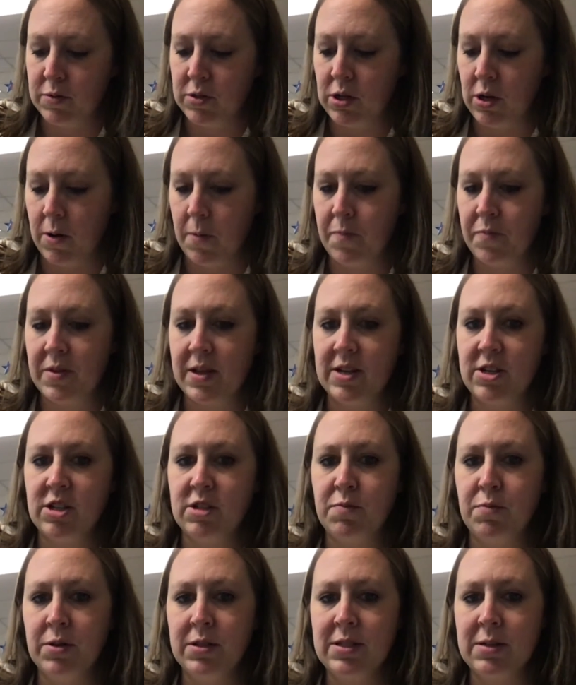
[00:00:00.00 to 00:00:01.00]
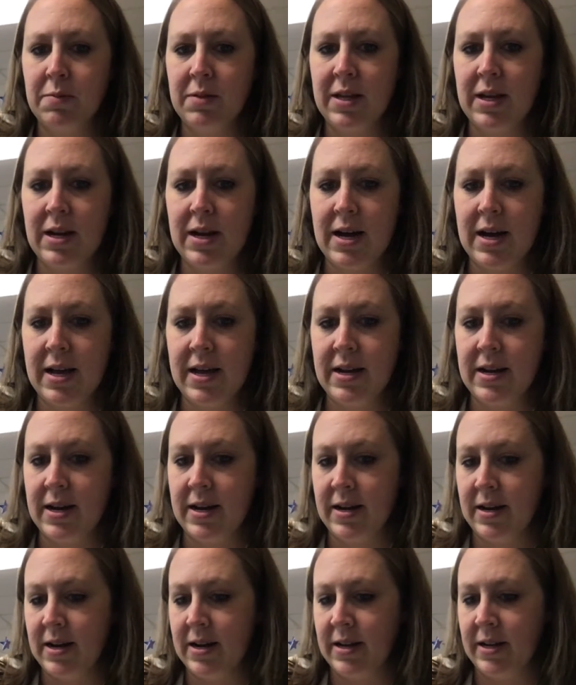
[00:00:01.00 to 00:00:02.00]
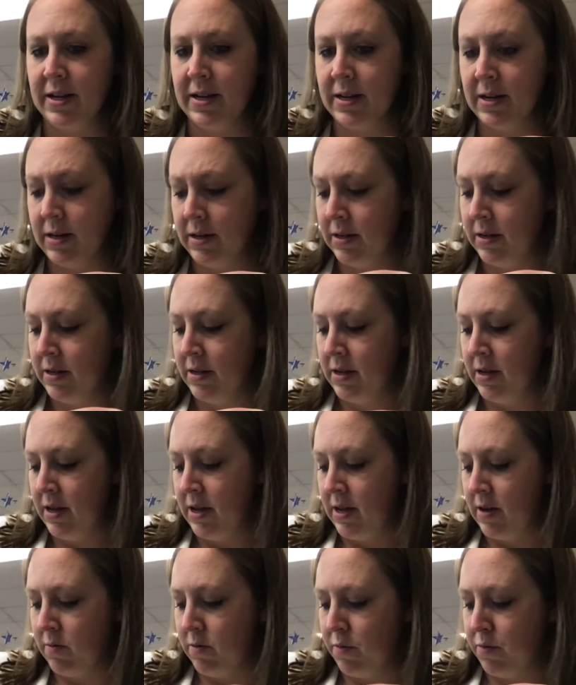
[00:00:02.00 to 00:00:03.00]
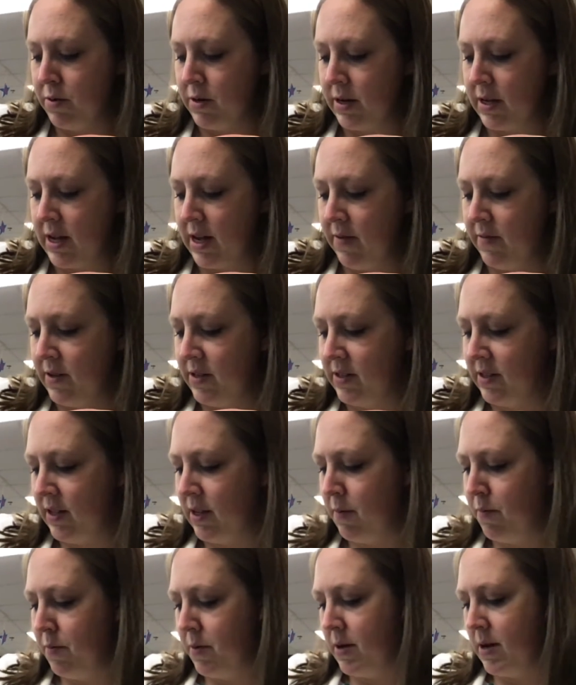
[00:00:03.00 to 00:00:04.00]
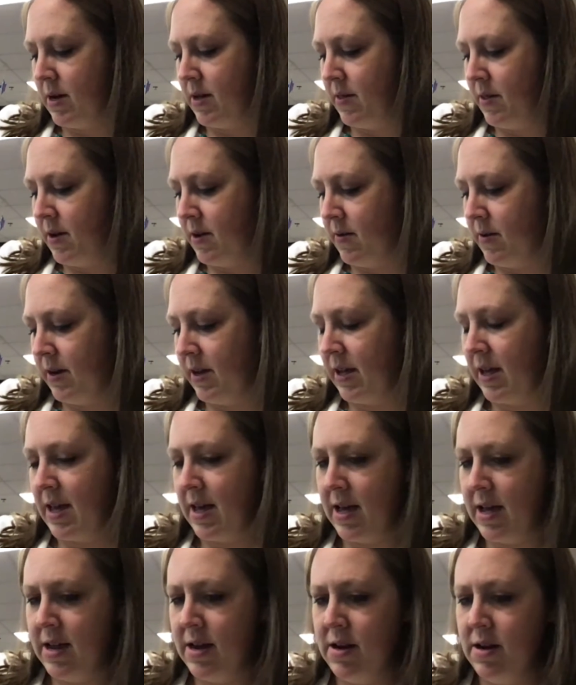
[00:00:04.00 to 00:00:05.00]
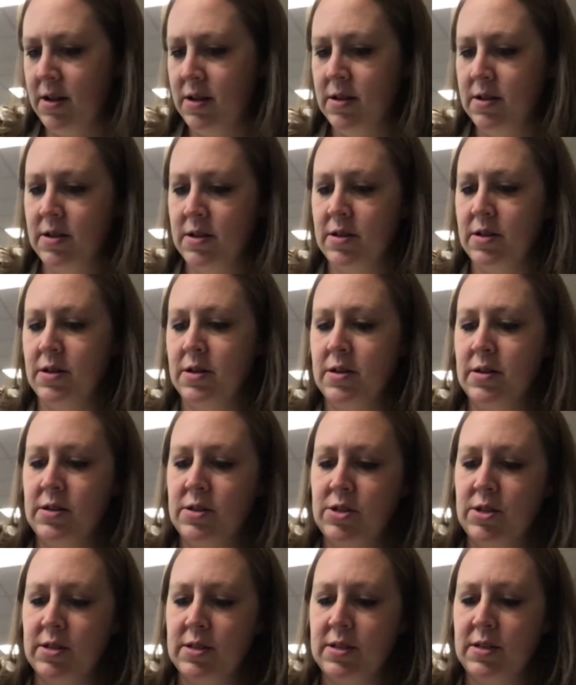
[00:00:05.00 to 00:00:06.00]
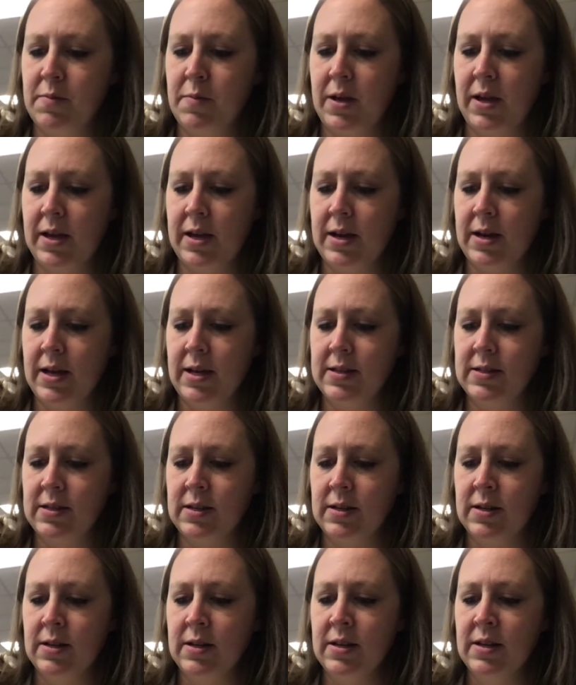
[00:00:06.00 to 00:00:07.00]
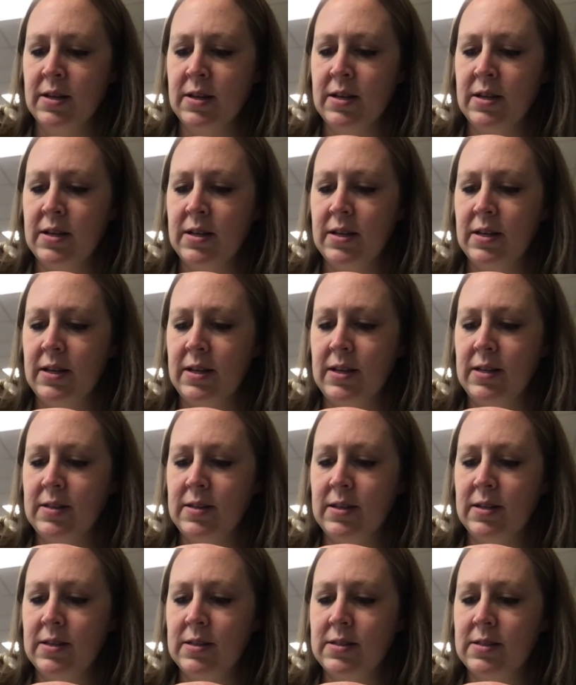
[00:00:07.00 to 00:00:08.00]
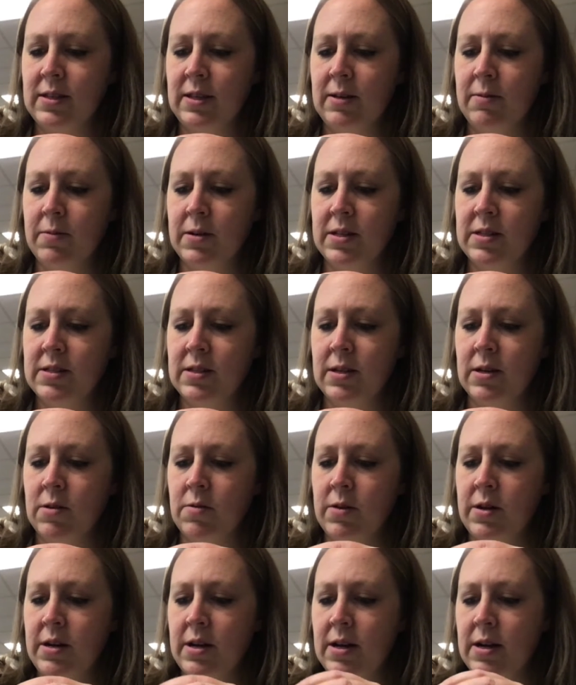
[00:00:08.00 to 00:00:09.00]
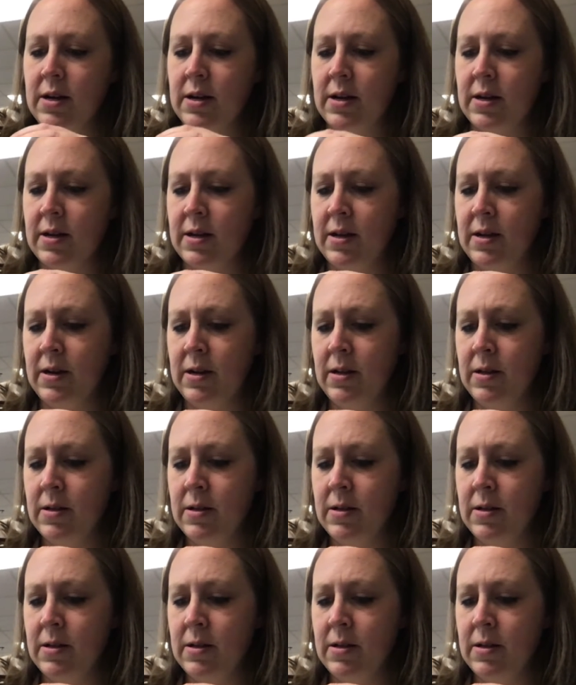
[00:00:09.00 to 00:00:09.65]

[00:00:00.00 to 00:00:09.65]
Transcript: So I just put some of that iodine on here. We'll put a cover slip on there again just to make it nice and easy to see what's going on.